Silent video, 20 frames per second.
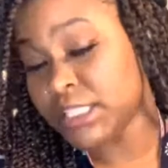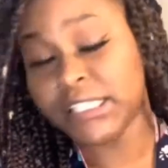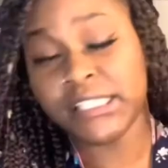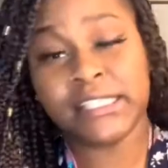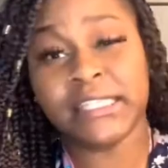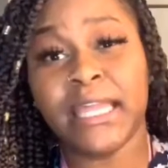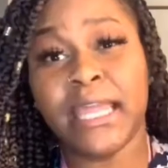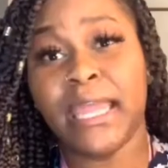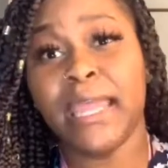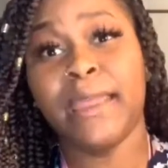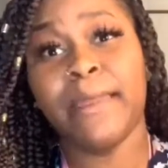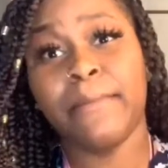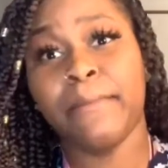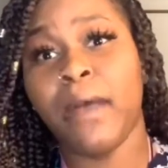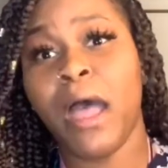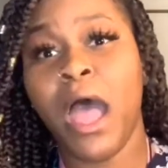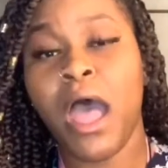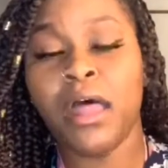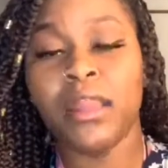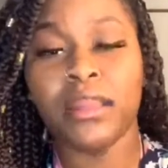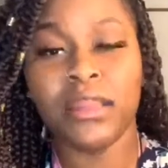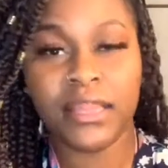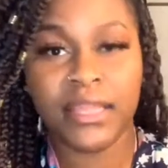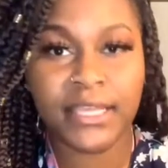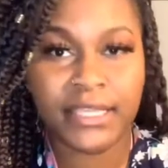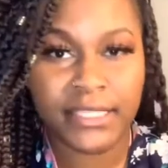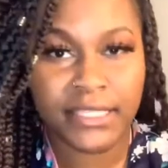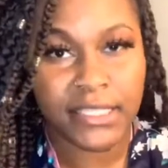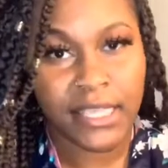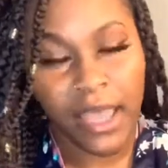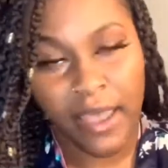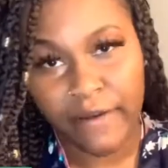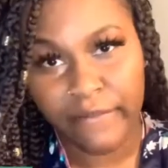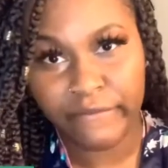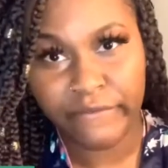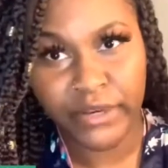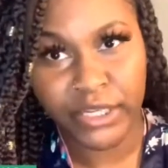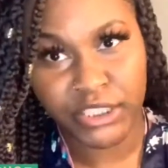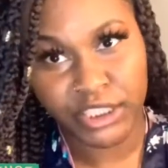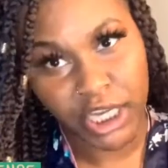steam this
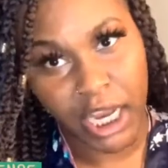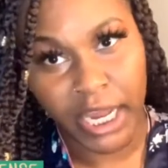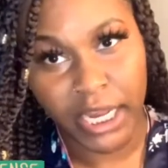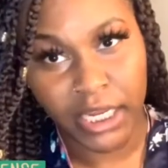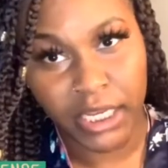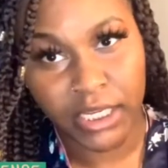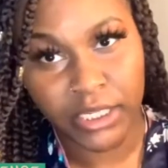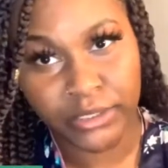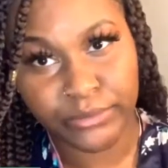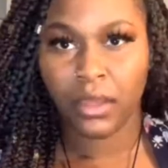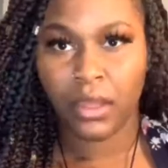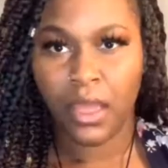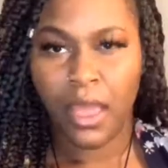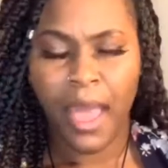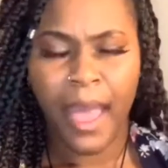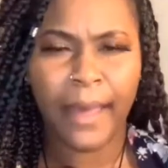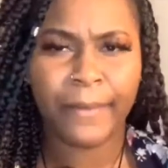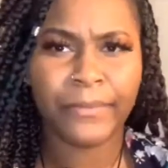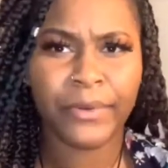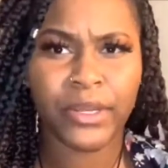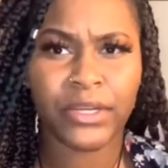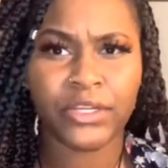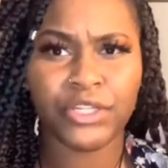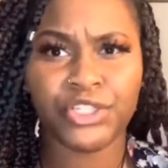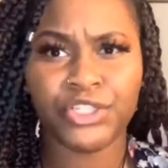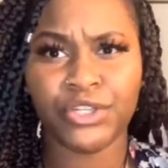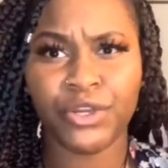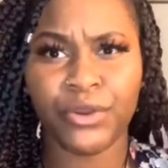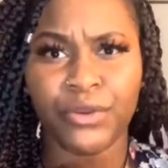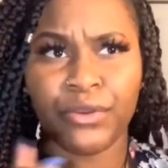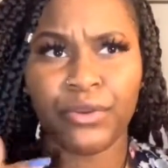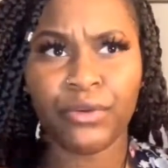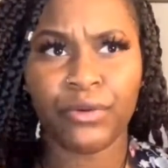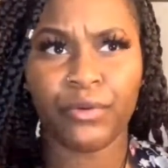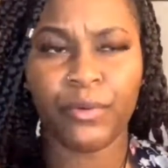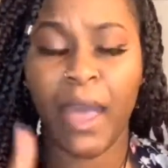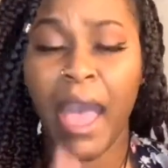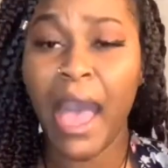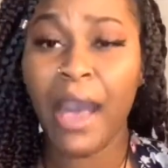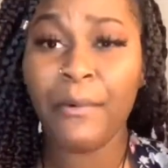vagina. I'm going to show
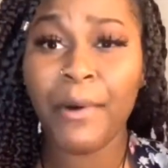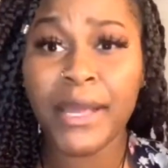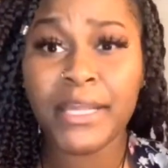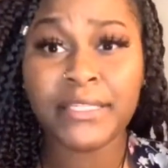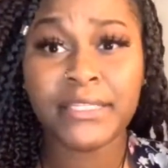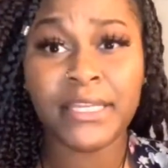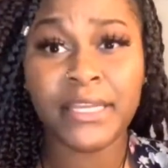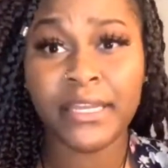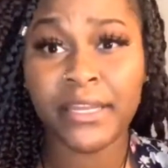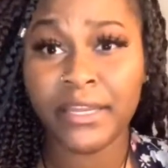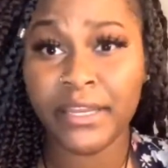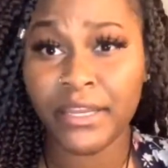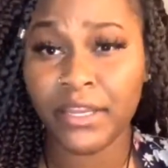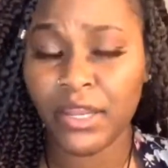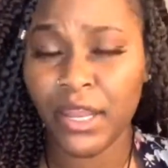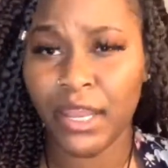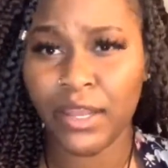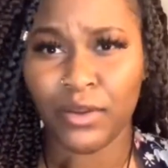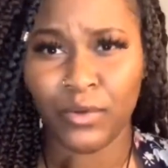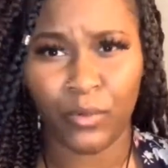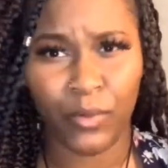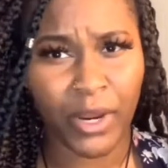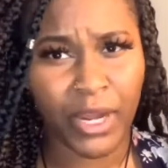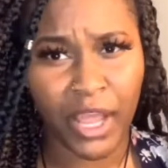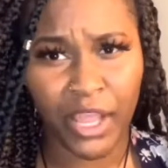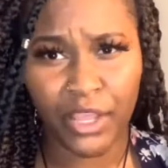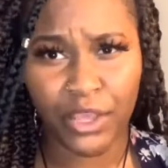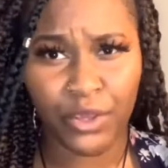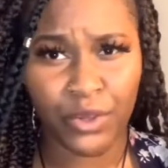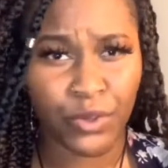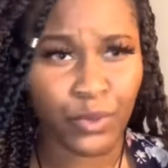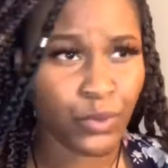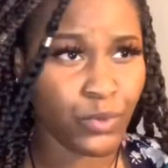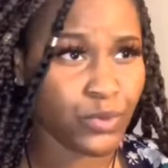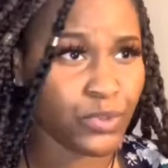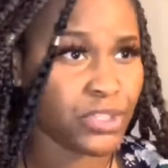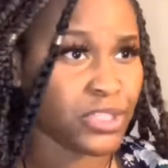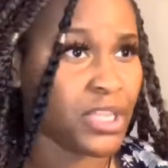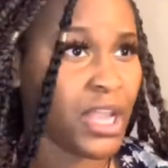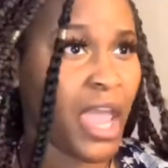you how I did it and what I
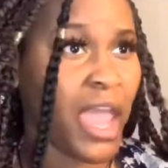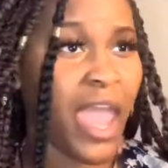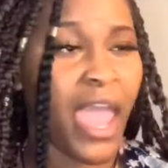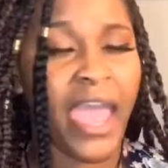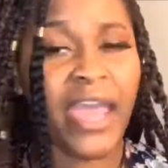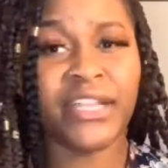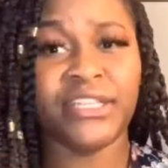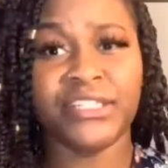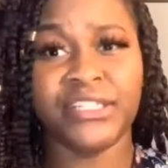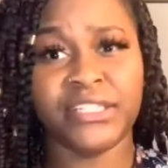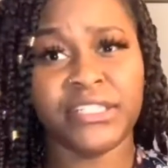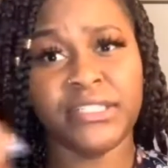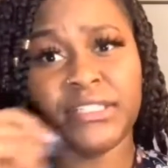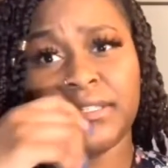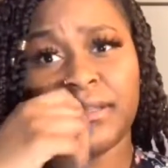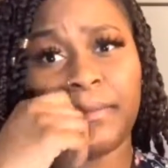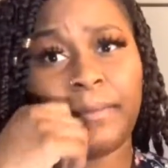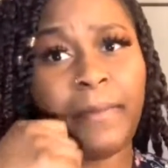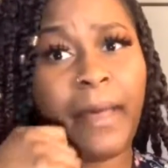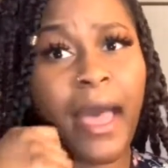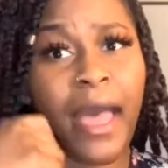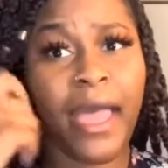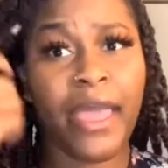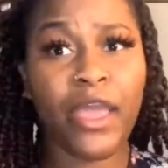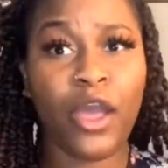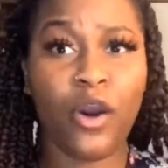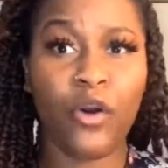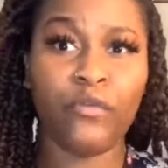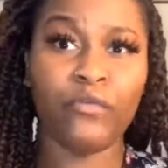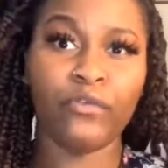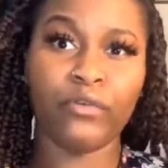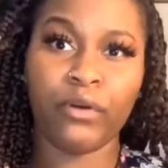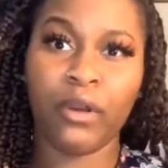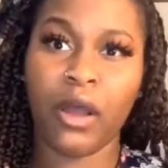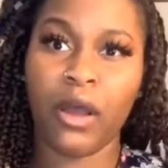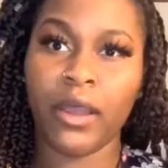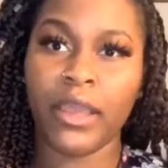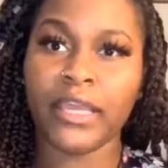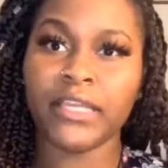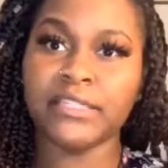used and just my
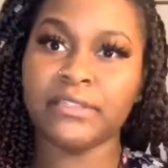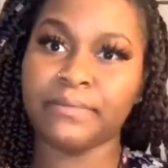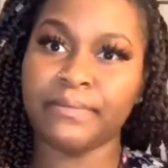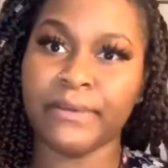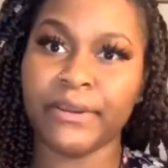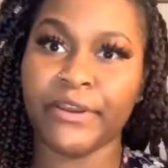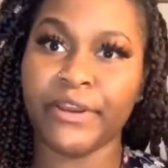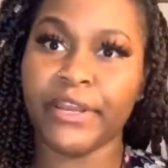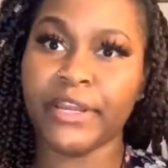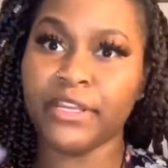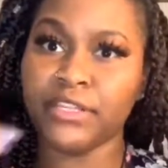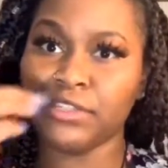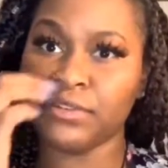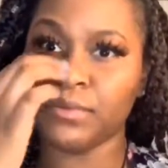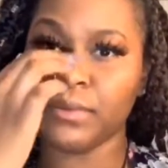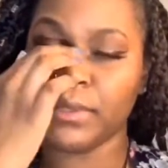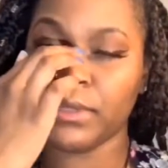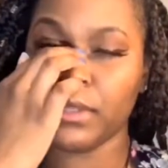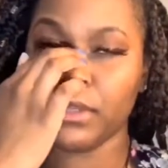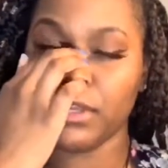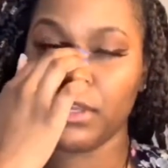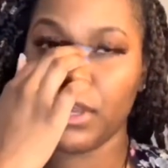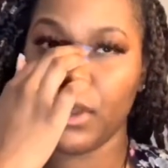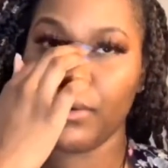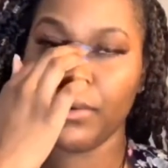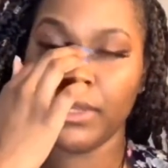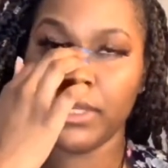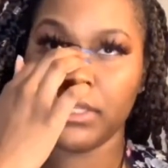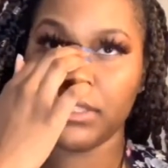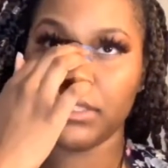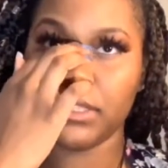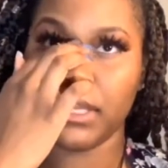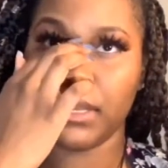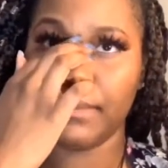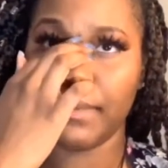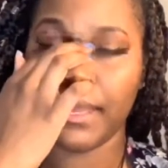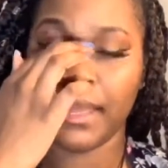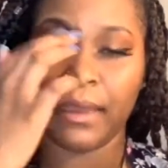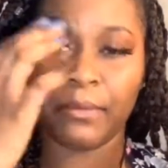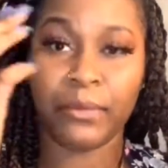overall experience with yoni
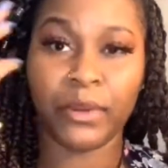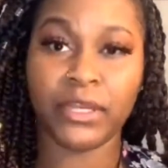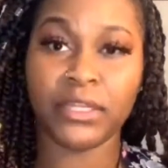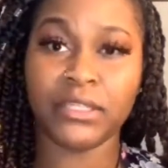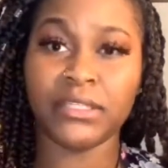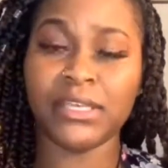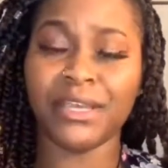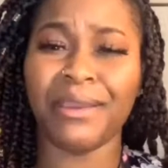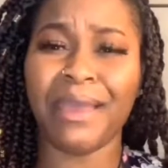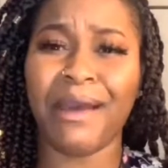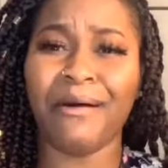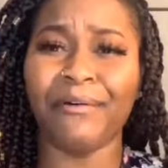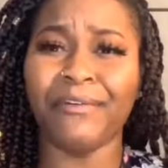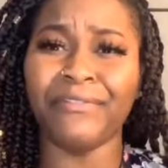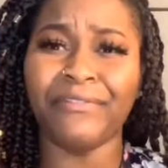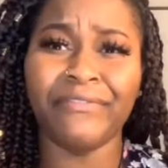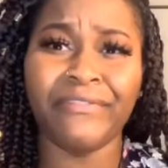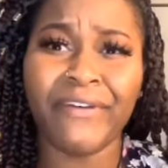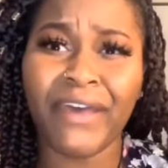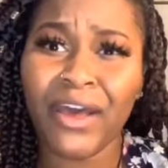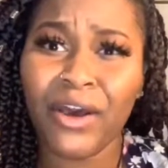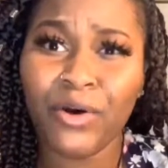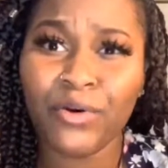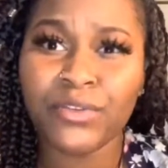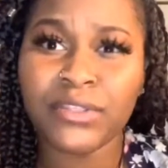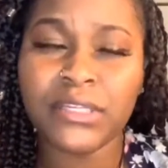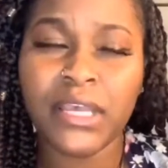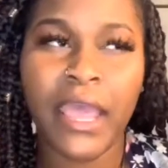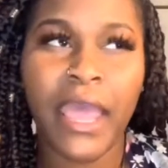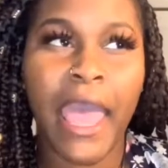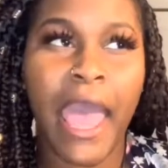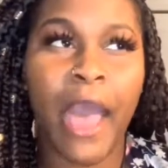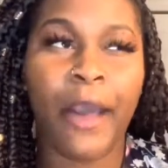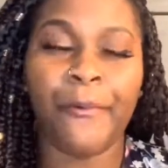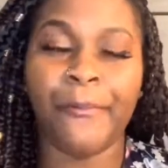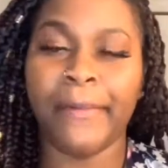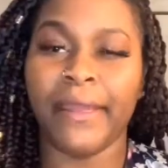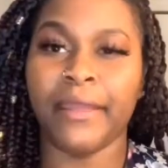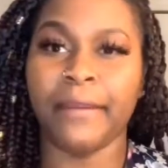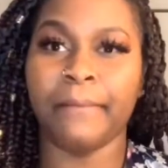steaming. I'm going to tell you how it felt,
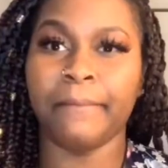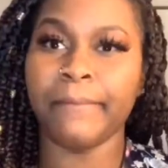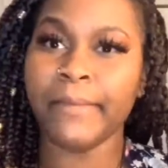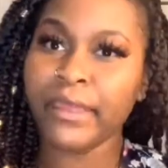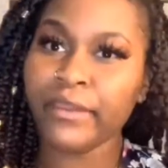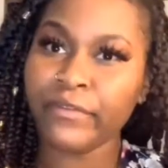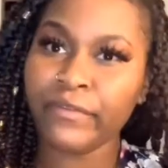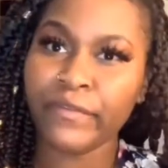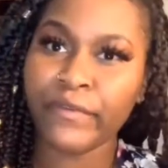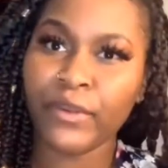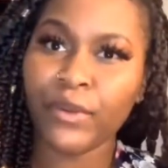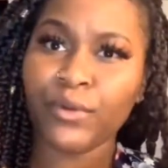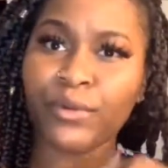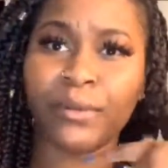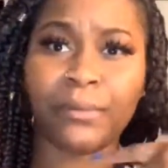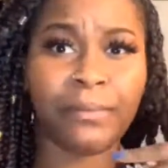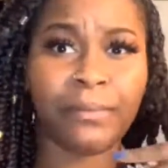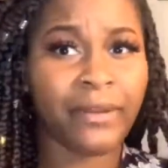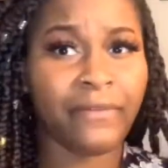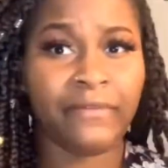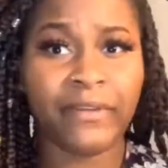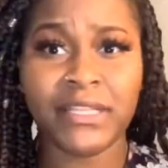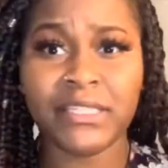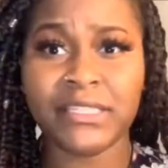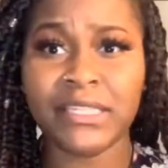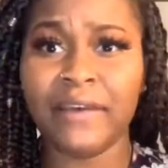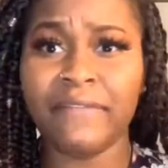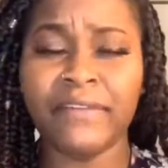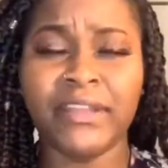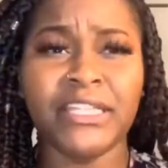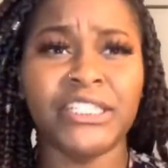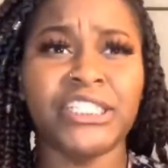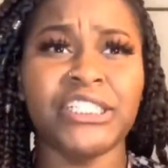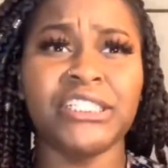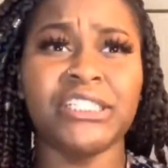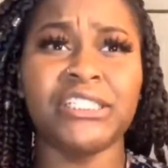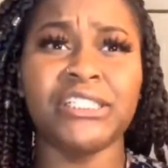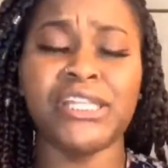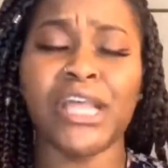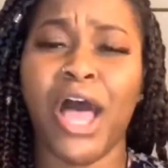how it made me feel, the benefits of it,
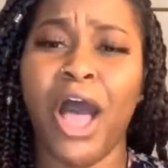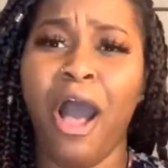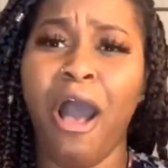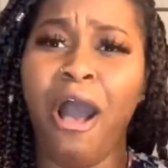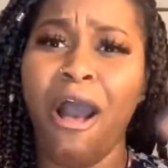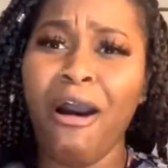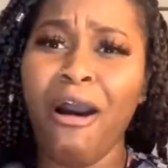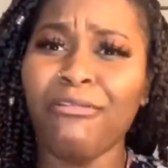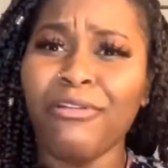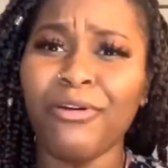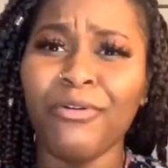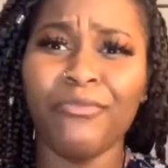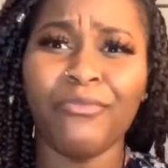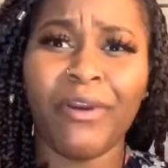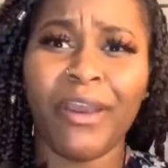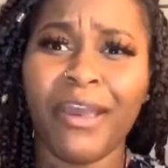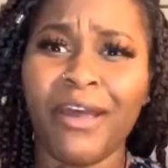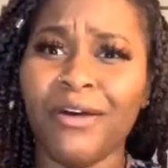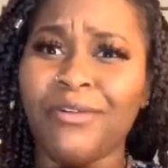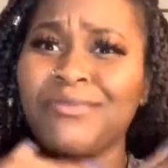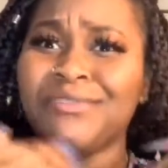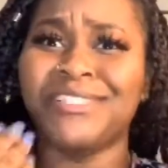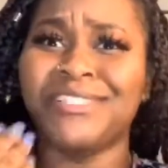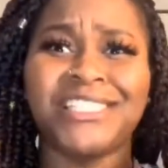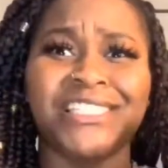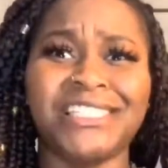just all around